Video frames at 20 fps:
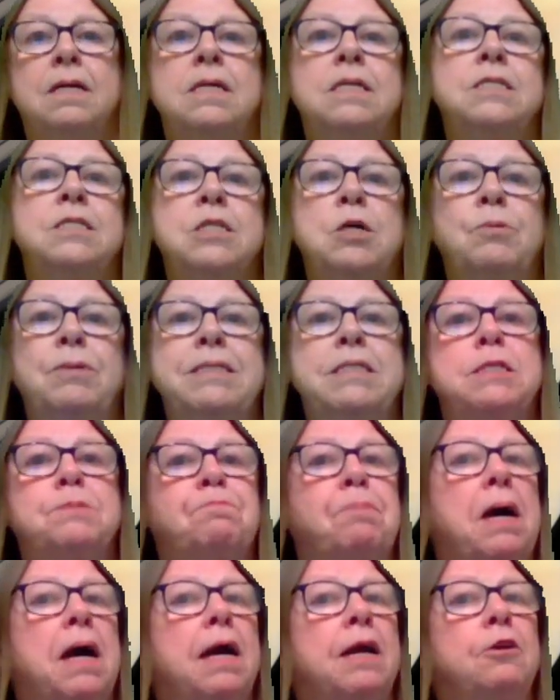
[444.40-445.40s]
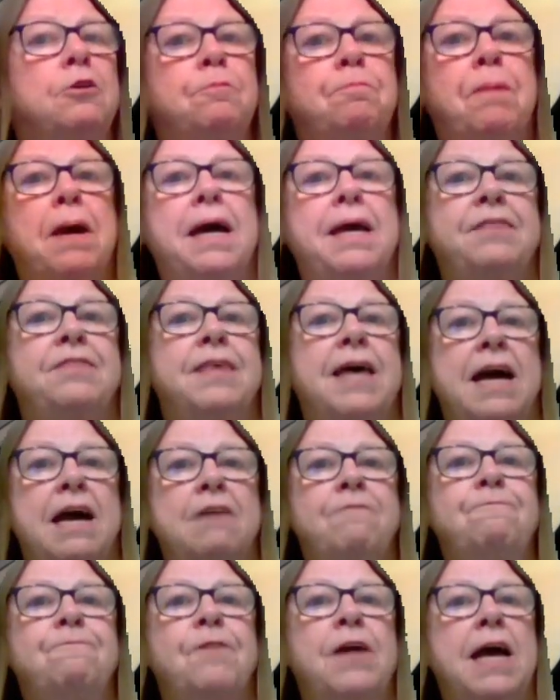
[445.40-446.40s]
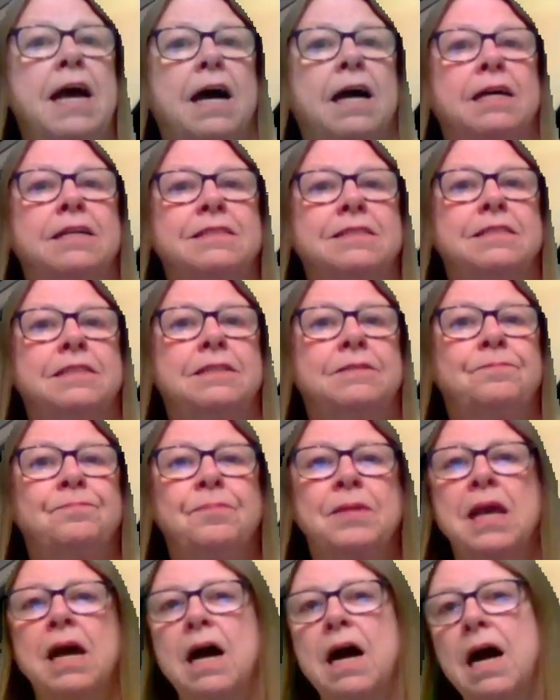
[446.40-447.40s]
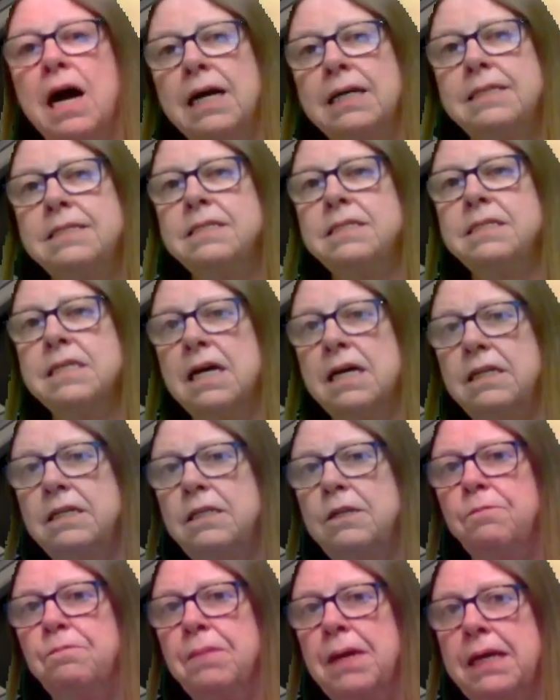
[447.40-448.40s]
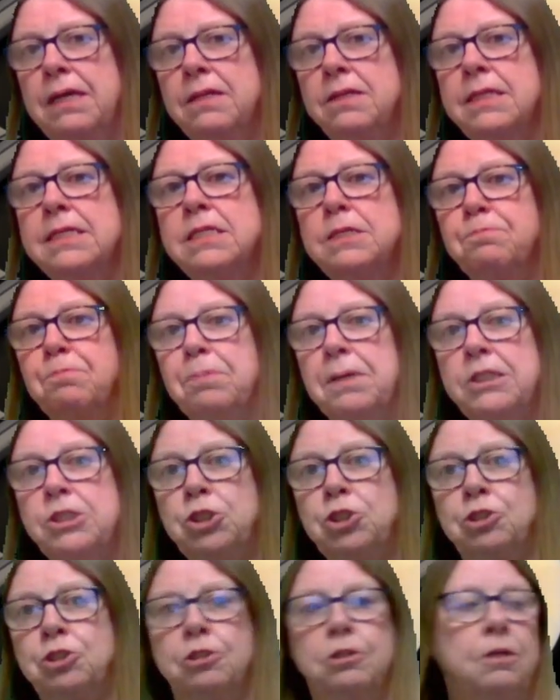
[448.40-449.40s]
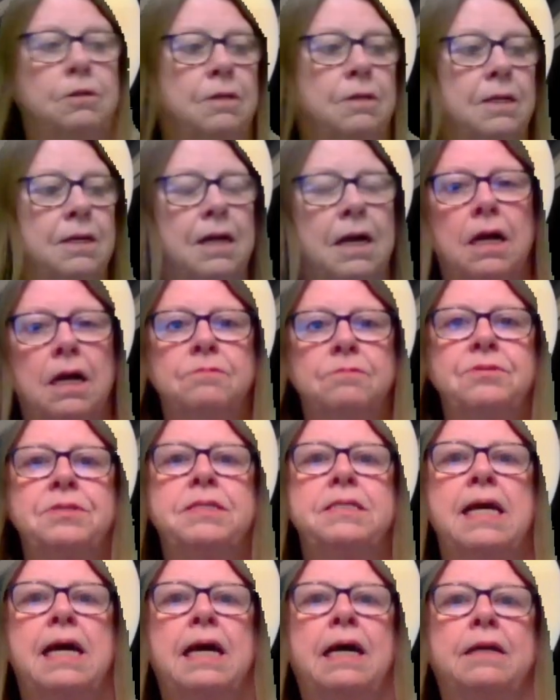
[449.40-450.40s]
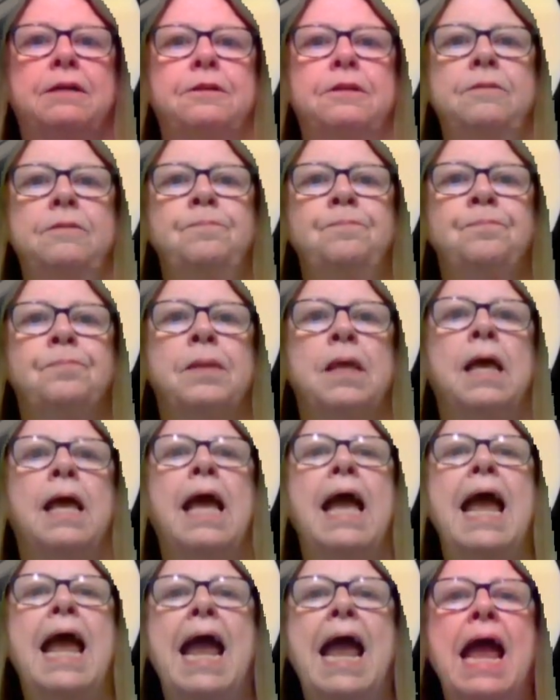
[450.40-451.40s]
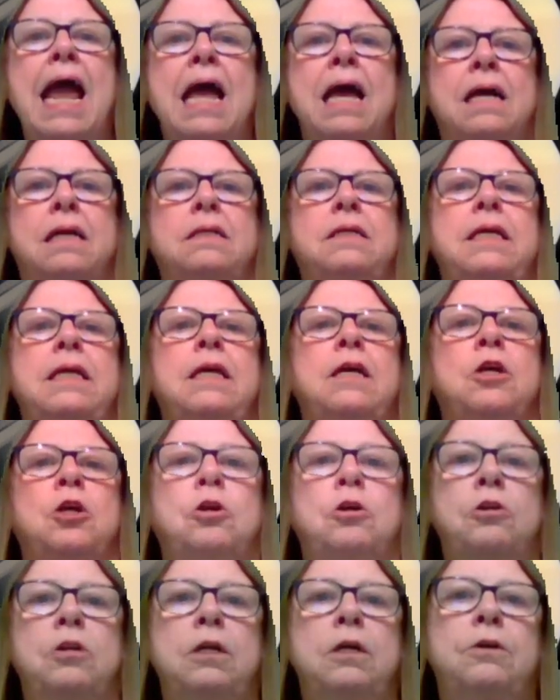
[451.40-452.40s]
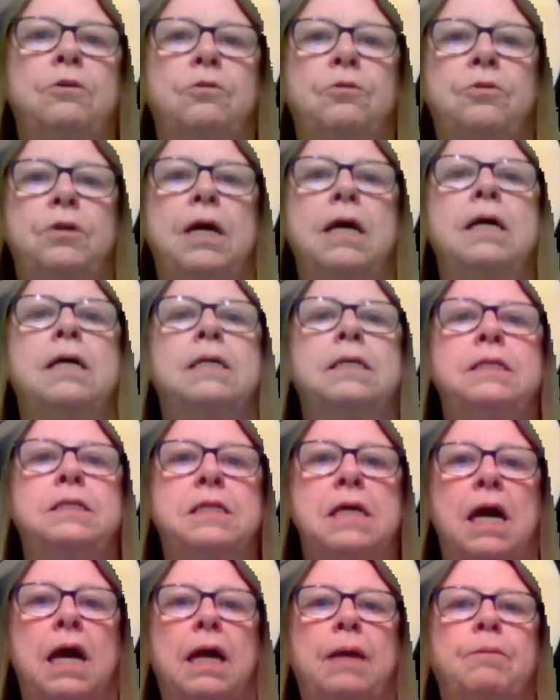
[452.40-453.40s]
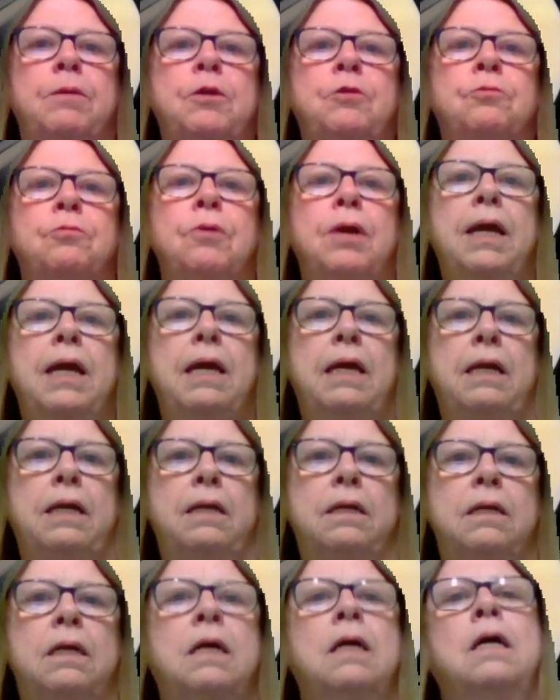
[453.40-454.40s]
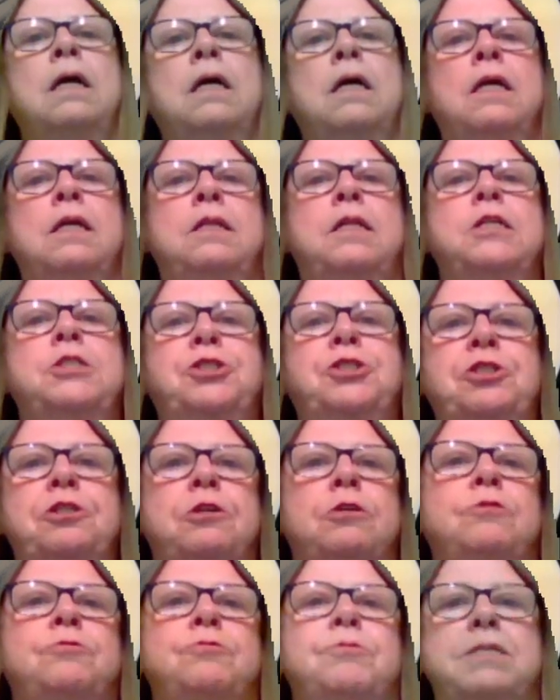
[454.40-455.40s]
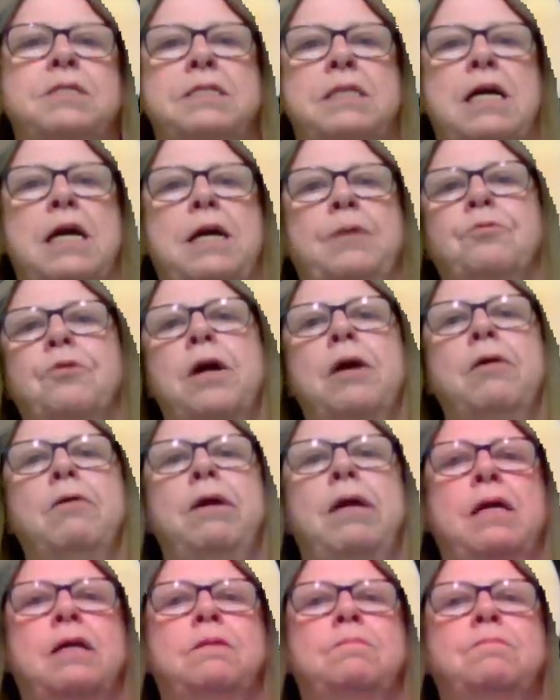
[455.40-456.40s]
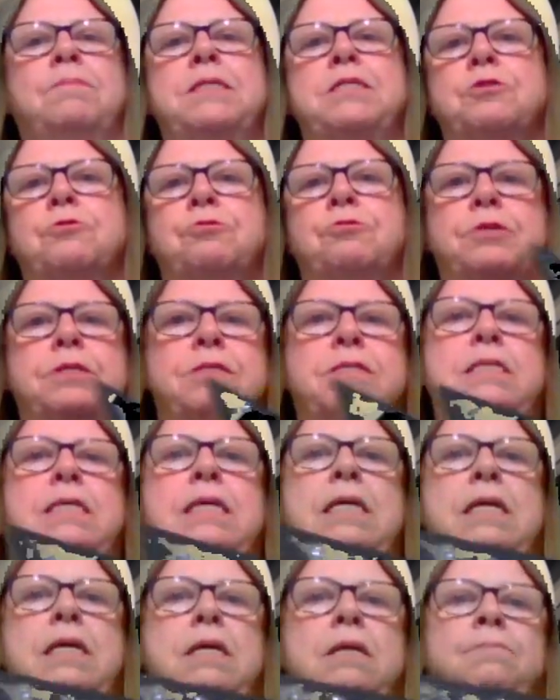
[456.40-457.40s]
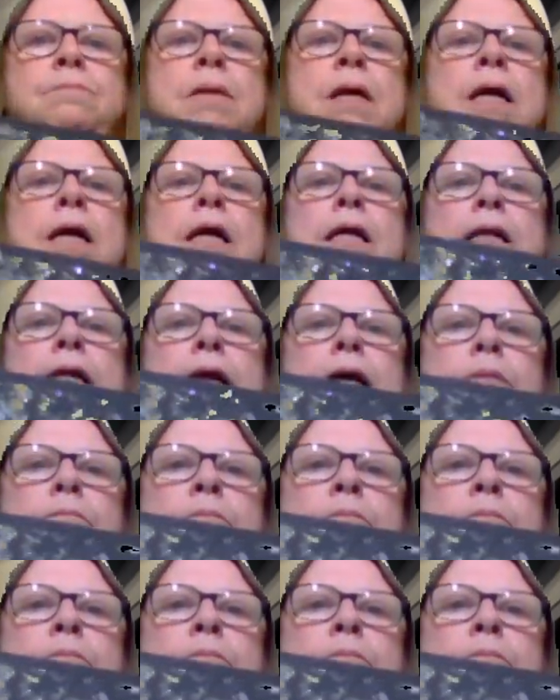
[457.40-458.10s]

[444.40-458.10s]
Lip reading: So inspired by that fact, I decided to make this picture of Saturn and include diamond rain. The children's librarian, Miss Christine, let